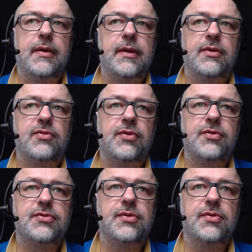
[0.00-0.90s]

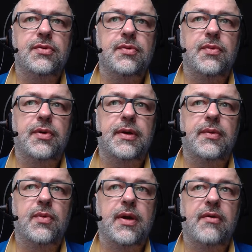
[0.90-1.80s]
introduce a new
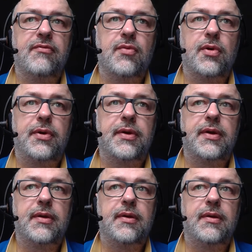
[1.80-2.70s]
way of work,
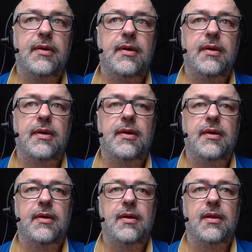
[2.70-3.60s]

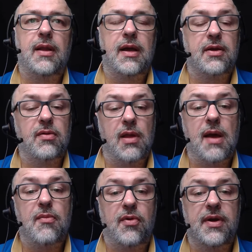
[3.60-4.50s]
like
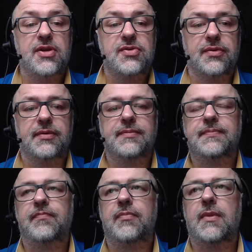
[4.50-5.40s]
collaboration,
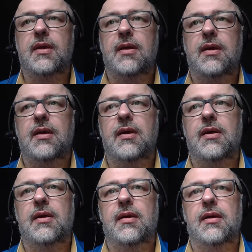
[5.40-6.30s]

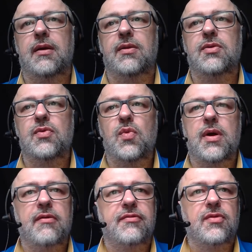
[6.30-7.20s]
a new way
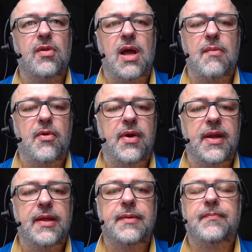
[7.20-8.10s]
of
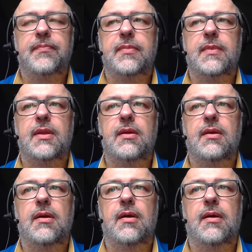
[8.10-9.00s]
collaborating,
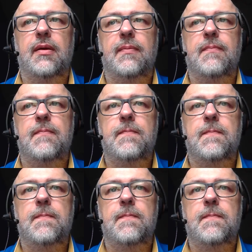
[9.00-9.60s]
um,